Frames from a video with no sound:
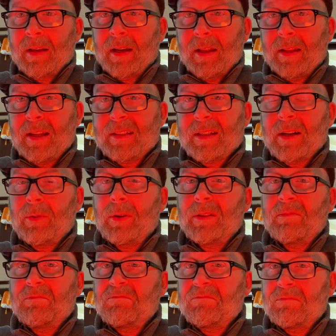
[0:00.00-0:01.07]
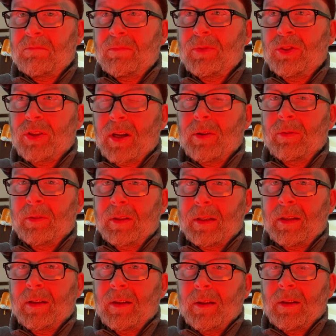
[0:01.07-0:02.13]
And that's how it
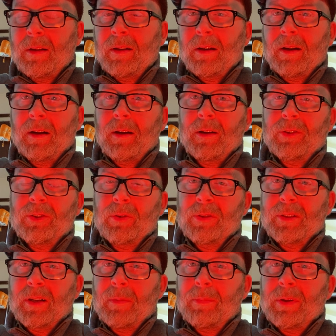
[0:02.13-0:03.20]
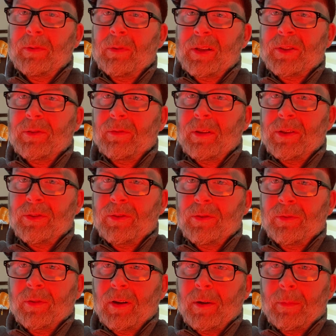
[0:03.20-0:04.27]
generally shows up in restoration
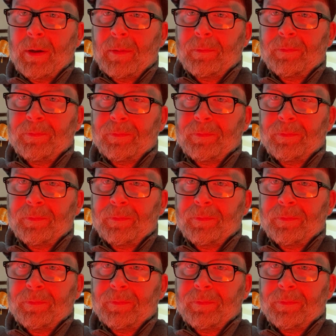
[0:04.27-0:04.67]
drama.